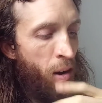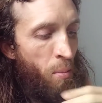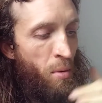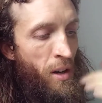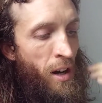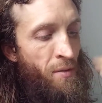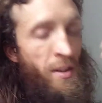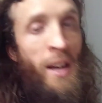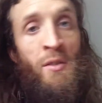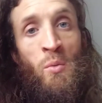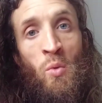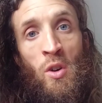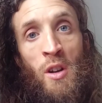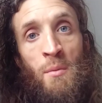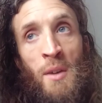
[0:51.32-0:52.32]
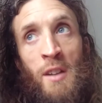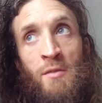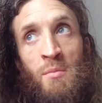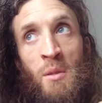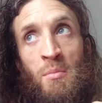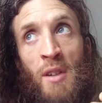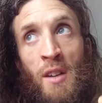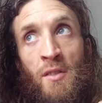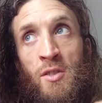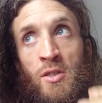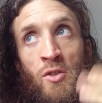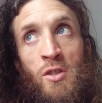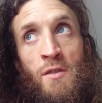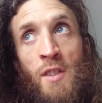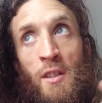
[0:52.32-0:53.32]
But after having watermelon for my breakfast, I
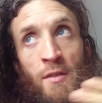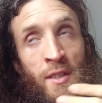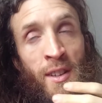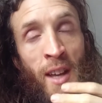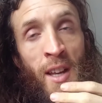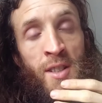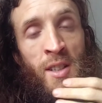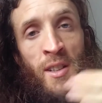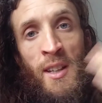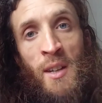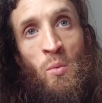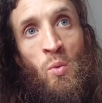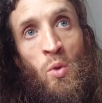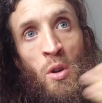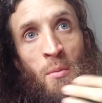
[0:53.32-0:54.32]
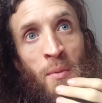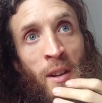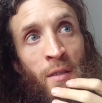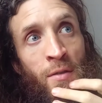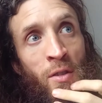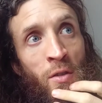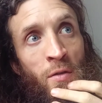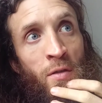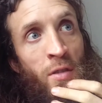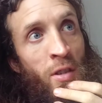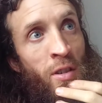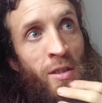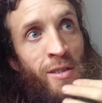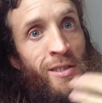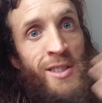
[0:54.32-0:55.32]
just felt fantastic. Then I watermelon for,
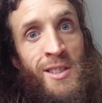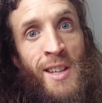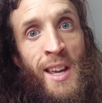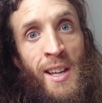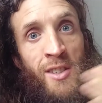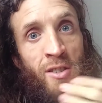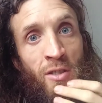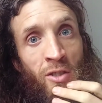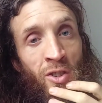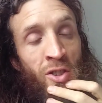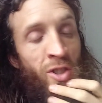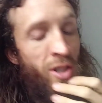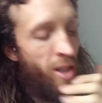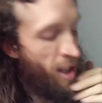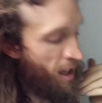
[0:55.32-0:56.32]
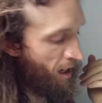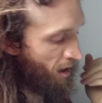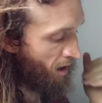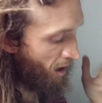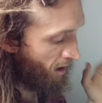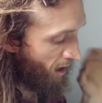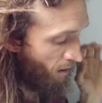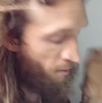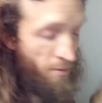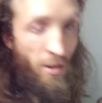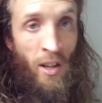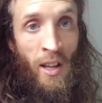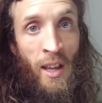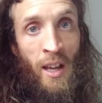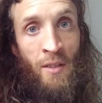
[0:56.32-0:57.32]
for snacks or lunch again, and now I'm
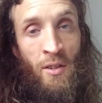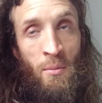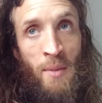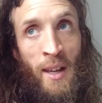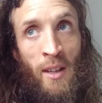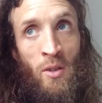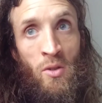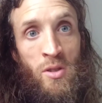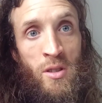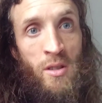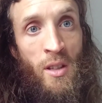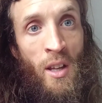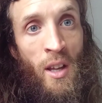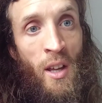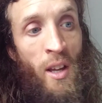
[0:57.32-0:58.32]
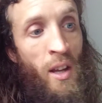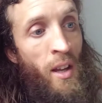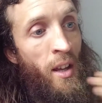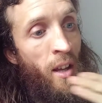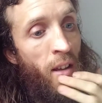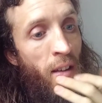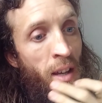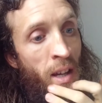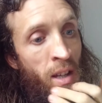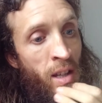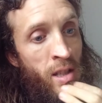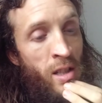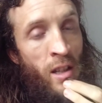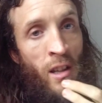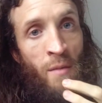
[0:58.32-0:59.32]
finally having mangoes and
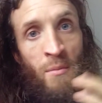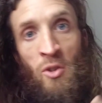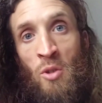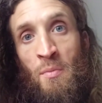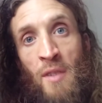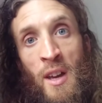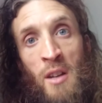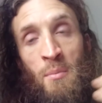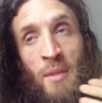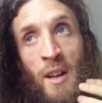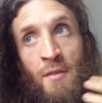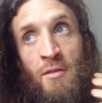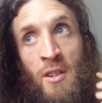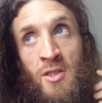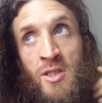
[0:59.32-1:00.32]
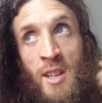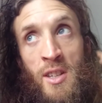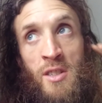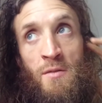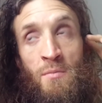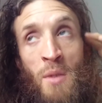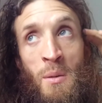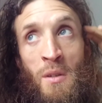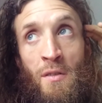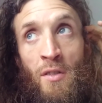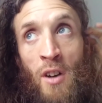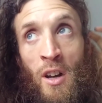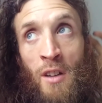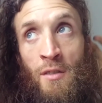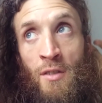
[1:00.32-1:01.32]
it's like I've been up out of bed for like six, maybe
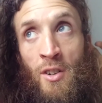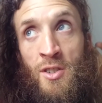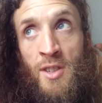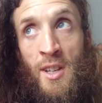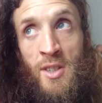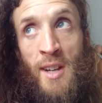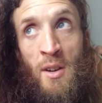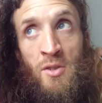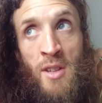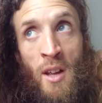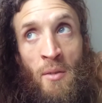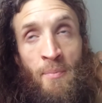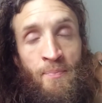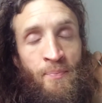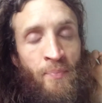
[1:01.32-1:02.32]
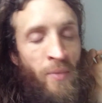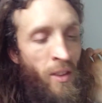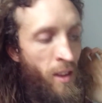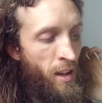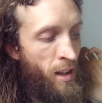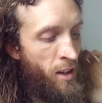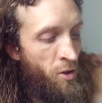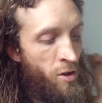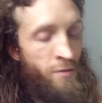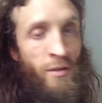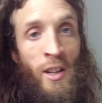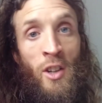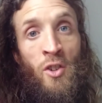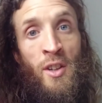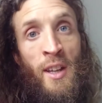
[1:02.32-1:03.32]
five or six hours now. I'm just
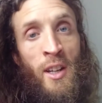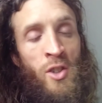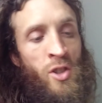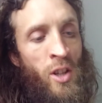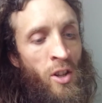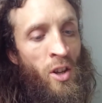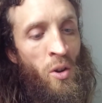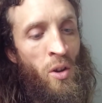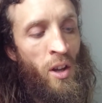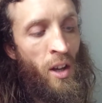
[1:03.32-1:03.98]
really good energy, you know.